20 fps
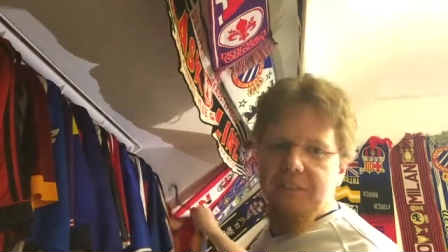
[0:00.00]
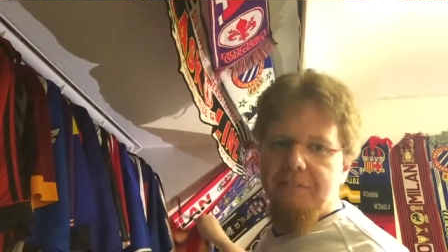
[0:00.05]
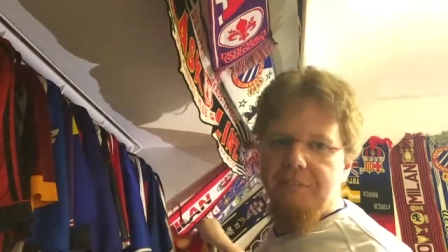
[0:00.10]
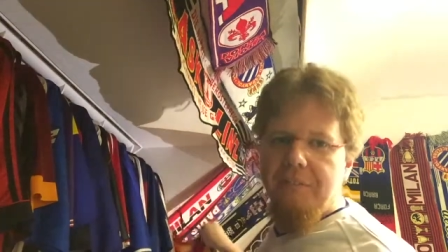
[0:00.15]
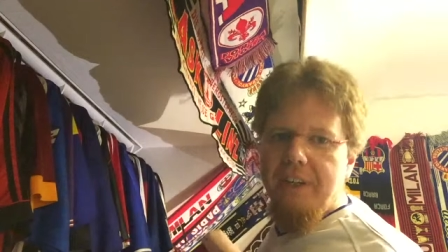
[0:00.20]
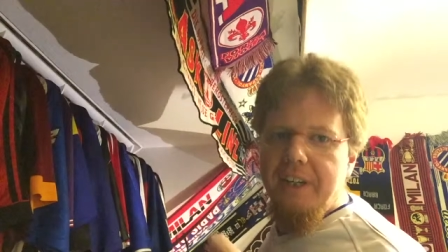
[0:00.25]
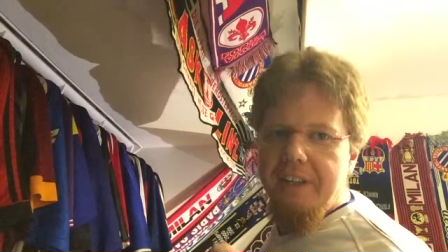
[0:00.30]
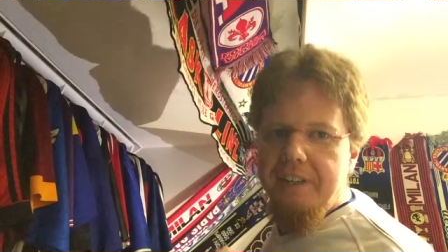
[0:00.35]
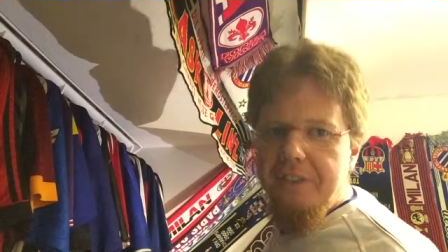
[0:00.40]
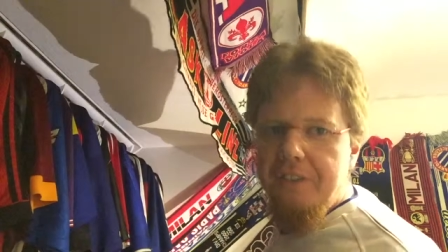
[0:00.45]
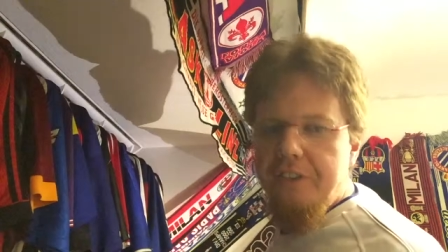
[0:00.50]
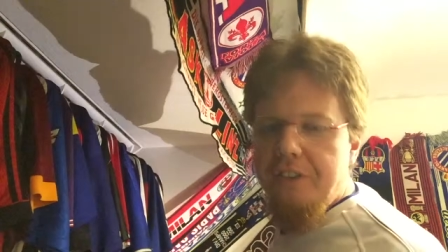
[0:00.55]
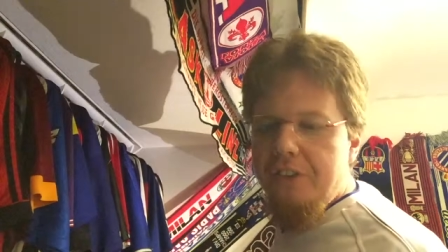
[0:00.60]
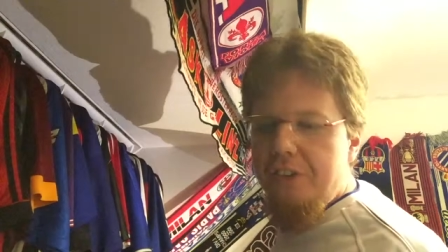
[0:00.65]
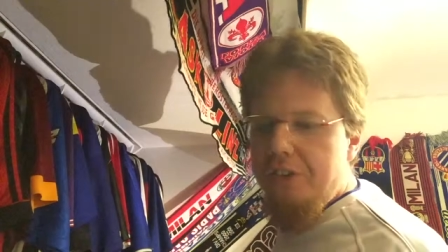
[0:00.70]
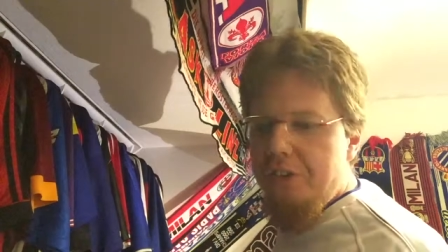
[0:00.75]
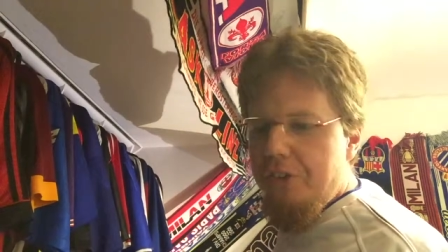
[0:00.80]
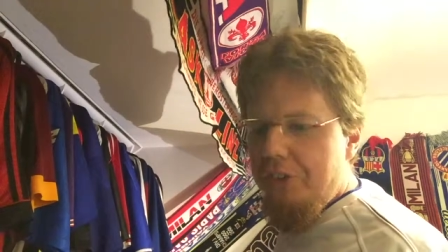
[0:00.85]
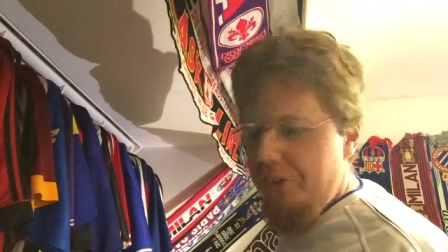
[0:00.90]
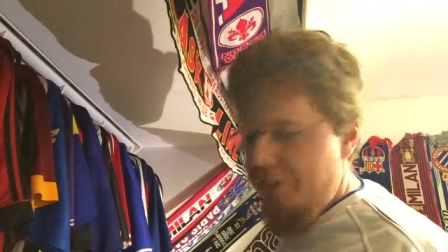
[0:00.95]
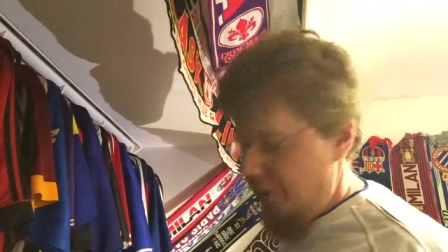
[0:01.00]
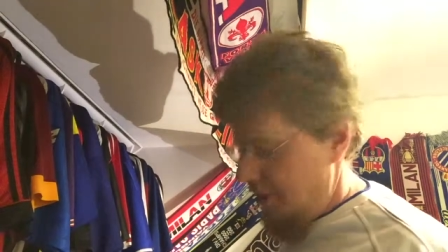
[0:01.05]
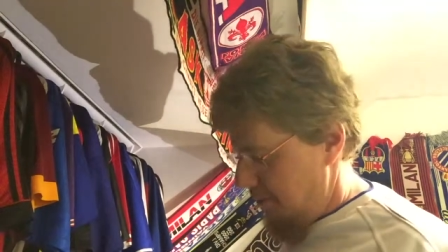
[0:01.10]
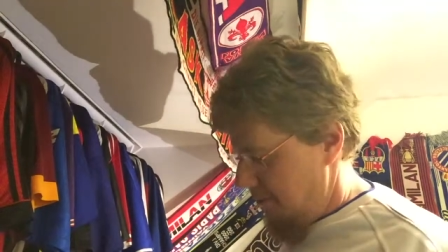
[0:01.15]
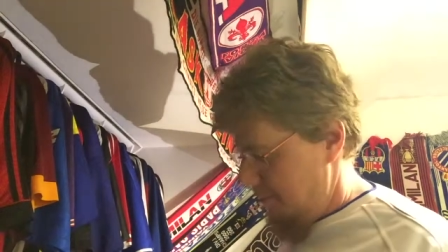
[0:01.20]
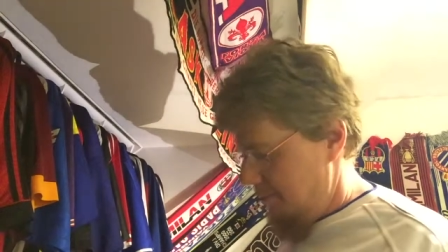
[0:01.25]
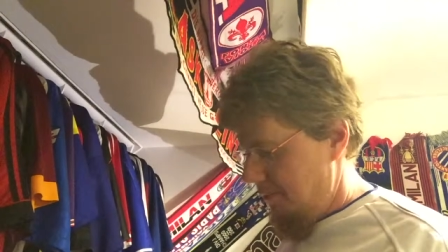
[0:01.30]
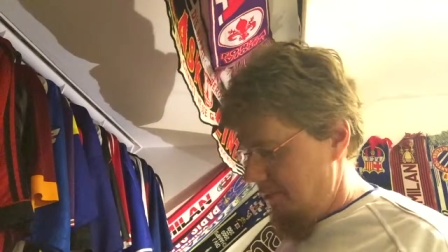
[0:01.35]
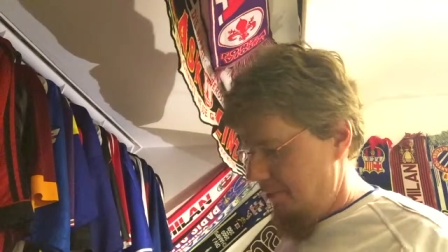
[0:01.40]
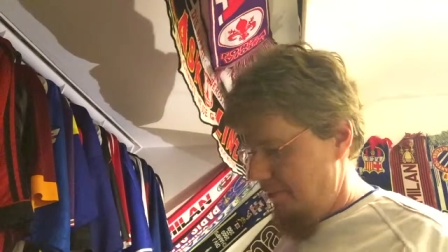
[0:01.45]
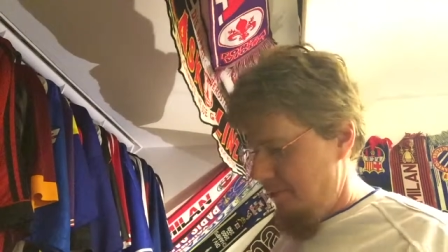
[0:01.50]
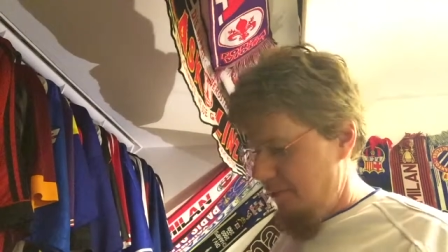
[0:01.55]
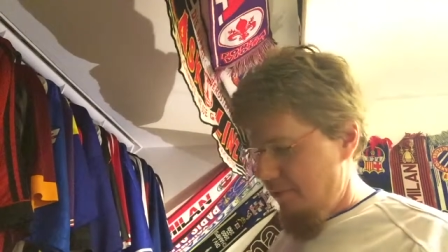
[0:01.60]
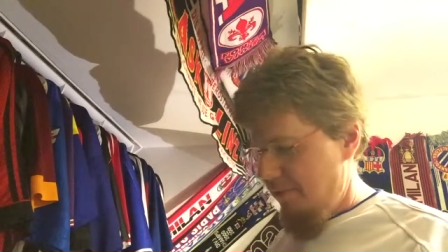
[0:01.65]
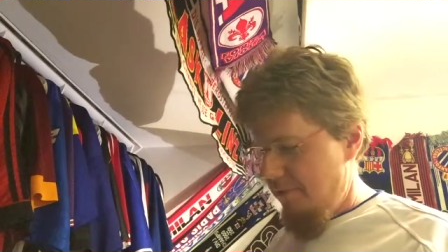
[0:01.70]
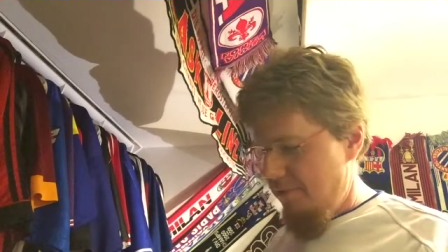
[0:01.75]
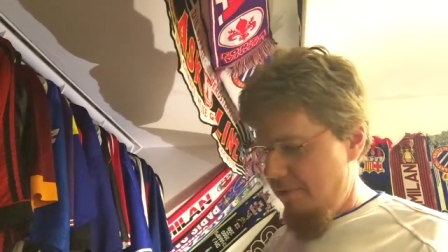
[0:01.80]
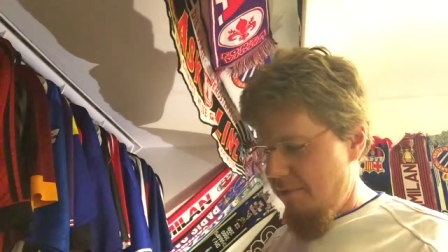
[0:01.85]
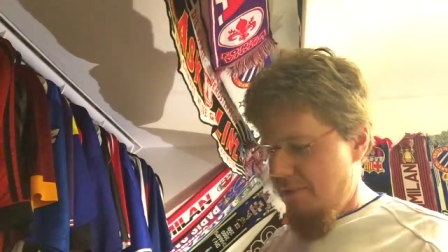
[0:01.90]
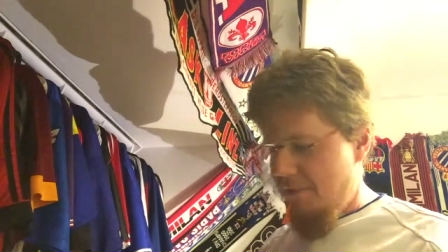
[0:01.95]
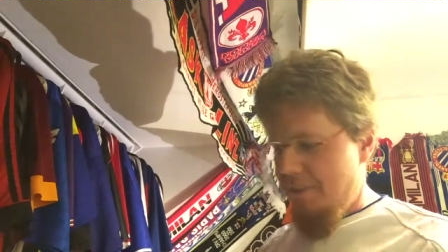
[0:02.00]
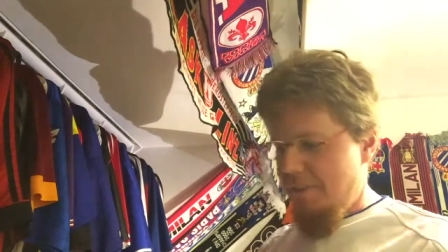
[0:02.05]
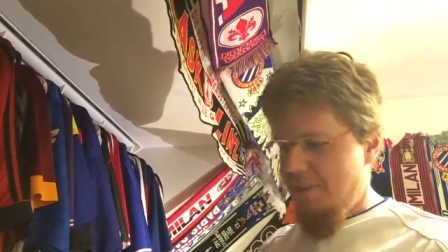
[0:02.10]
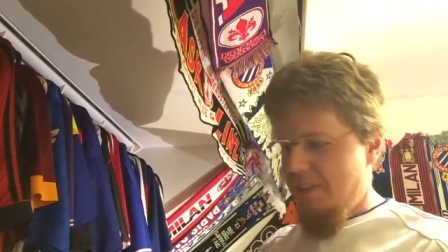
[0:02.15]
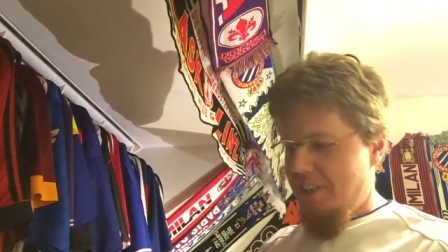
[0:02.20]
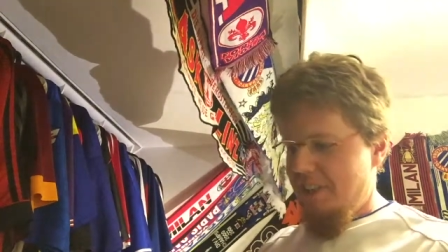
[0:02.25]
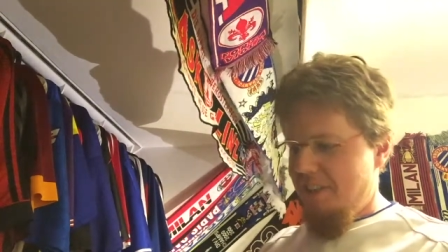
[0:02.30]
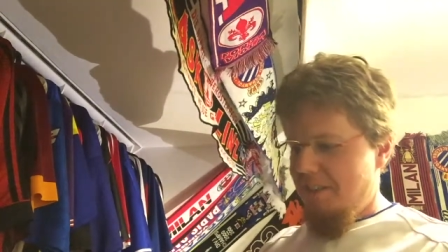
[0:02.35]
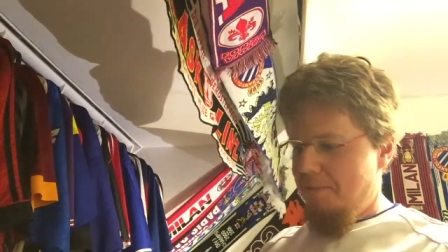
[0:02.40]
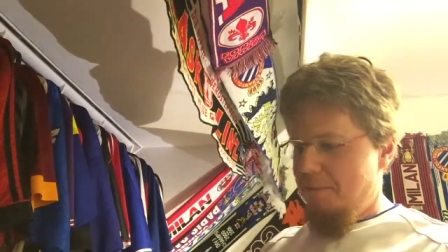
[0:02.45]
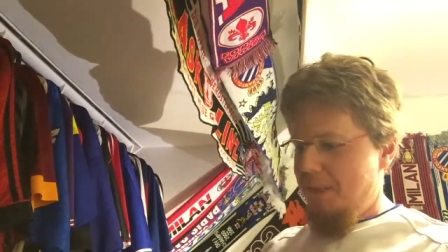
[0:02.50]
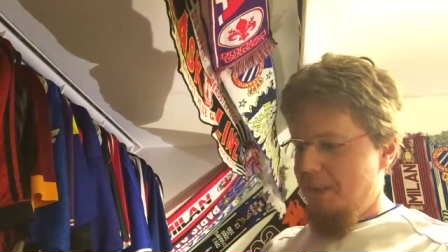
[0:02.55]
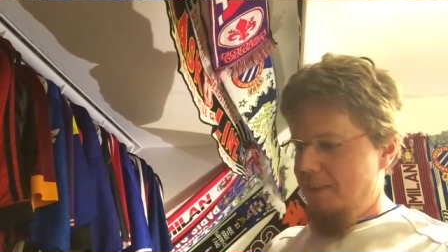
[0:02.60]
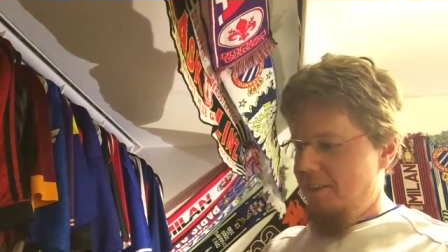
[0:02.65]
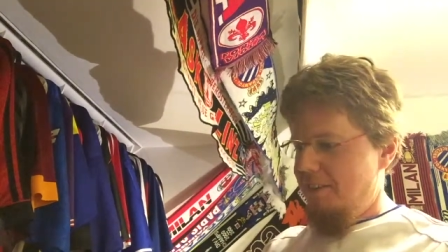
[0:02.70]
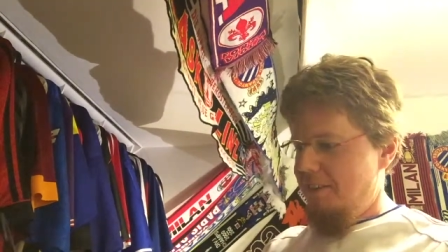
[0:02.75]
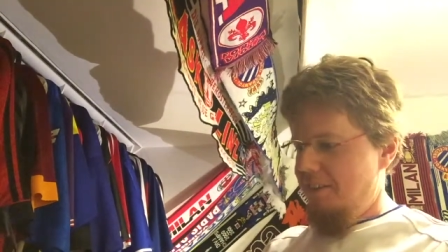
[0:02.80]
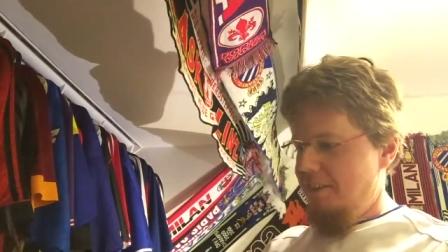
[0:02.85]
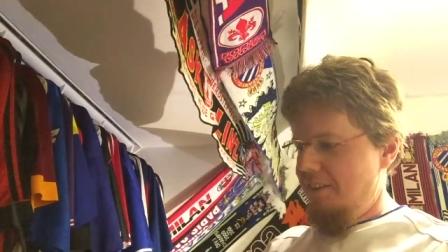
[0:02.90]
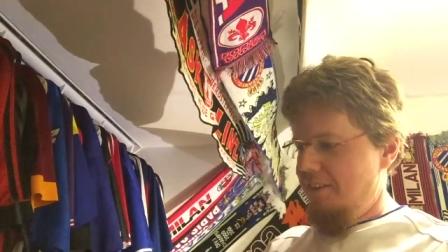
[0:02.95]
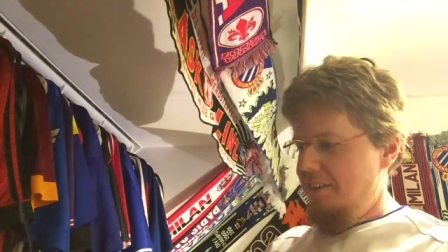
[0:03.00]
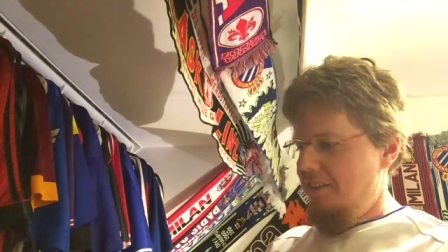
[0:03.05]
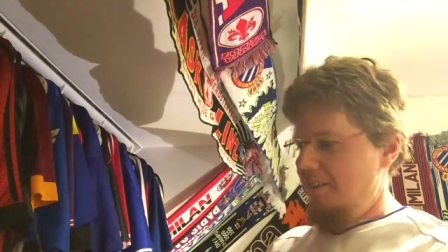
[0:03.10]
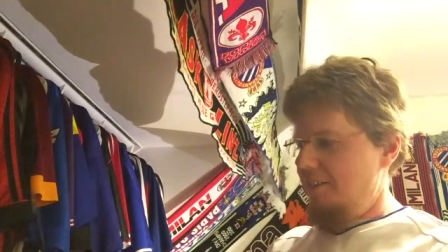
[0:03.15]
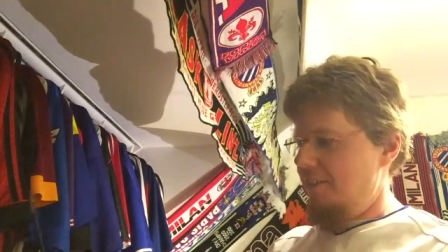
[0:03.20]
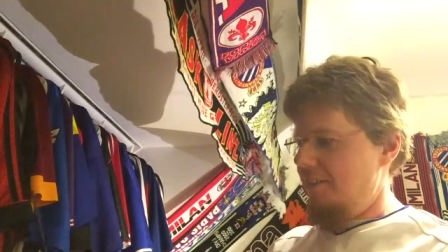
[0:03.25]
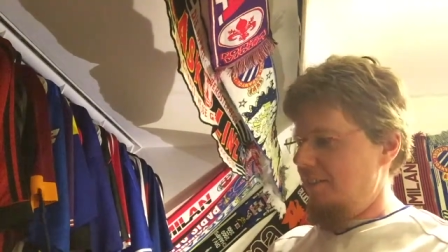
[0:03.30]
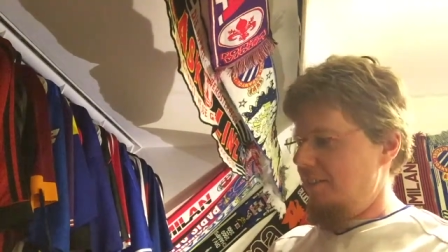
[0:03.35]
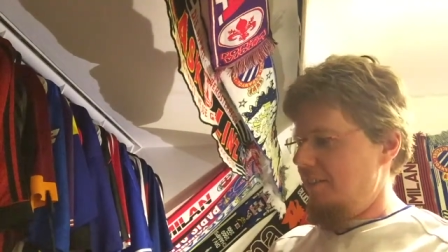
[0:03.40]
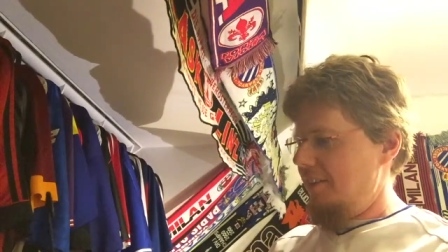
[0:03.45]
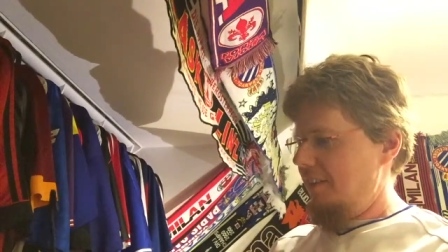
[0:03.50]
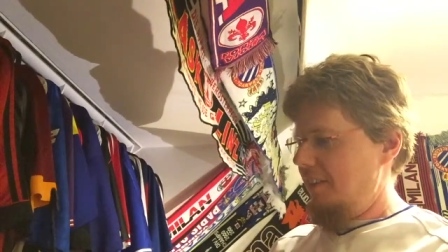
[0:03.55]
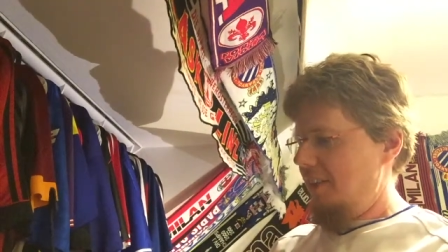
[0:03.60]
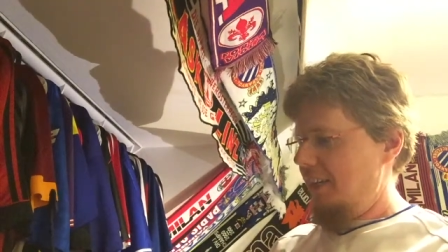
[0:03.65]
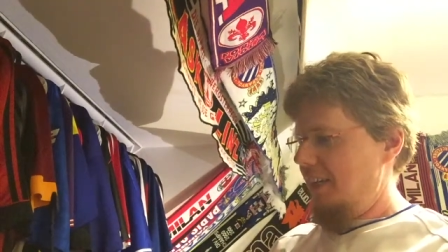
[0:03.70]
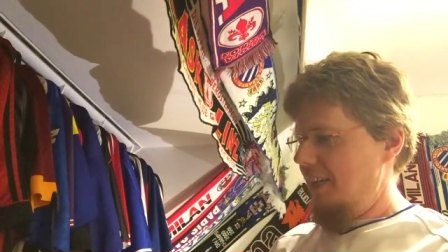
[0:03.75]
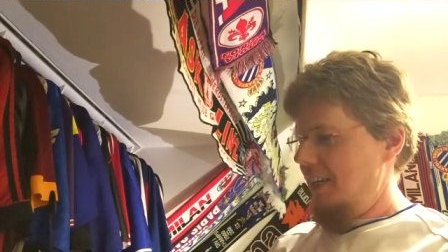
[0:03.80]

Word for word: Valencia jersey. But this is